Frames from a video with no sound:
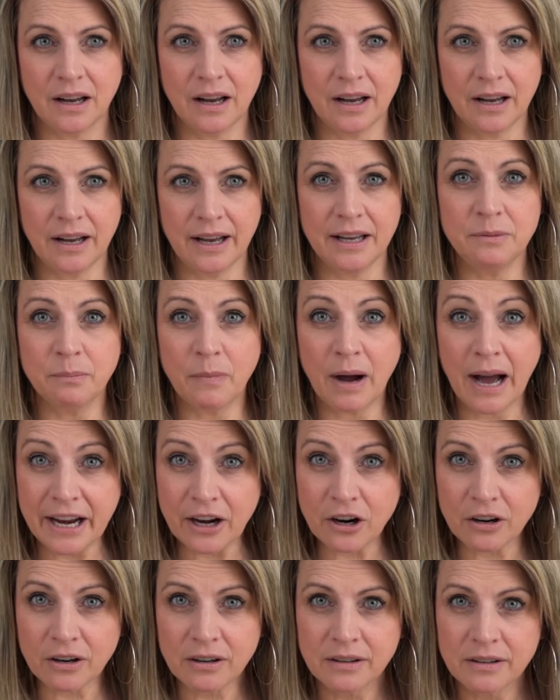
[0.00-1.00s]
uh,
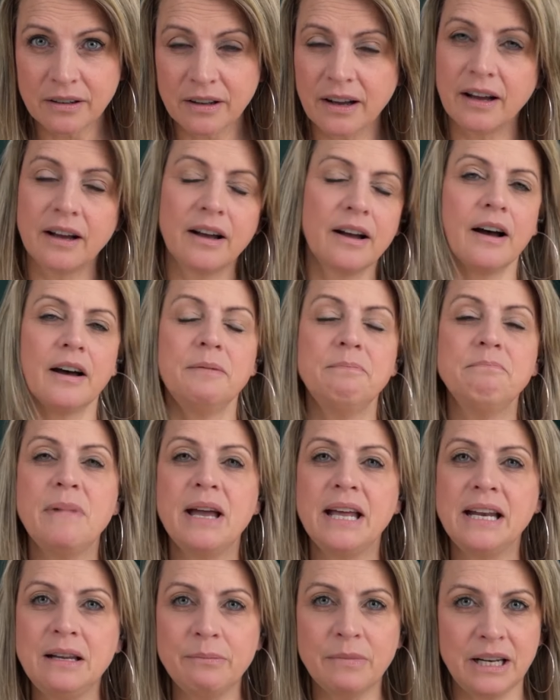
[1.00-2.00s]
admire on
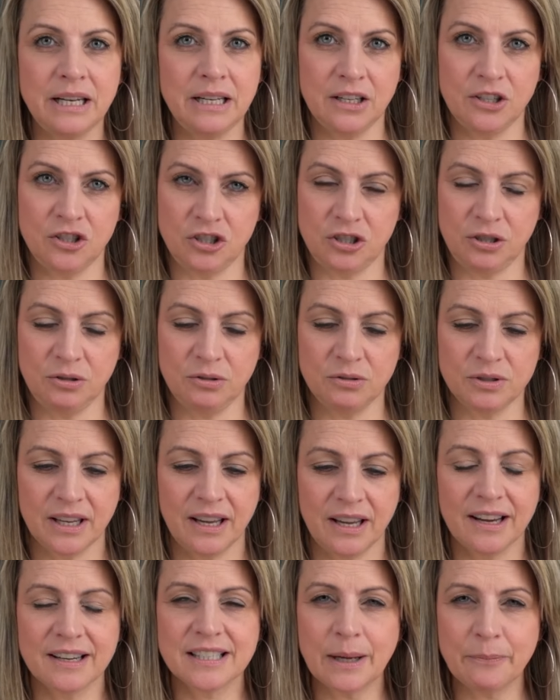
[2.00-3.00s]
many, many issues,
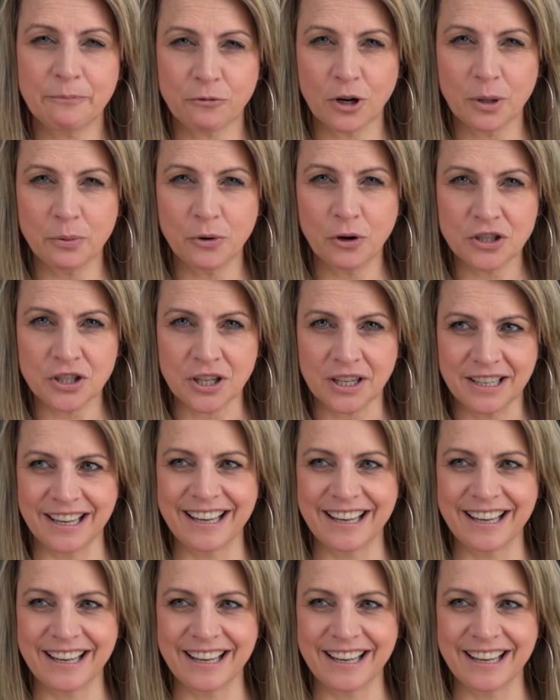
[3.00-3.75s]
except for abortion.